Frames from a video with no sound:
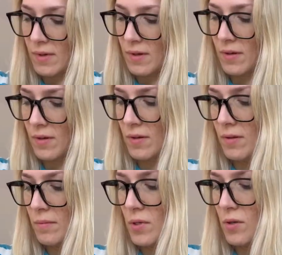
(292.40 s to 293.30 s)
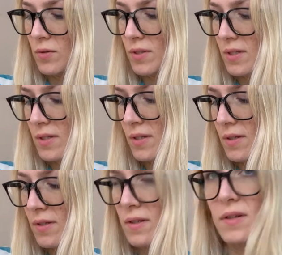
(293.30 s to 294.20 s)
Almost.
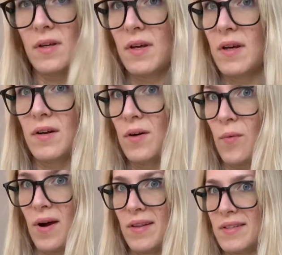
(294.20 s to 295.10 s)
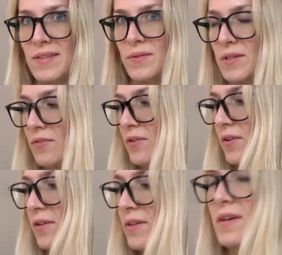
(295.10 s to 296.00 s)
I don't know why that's so difficult.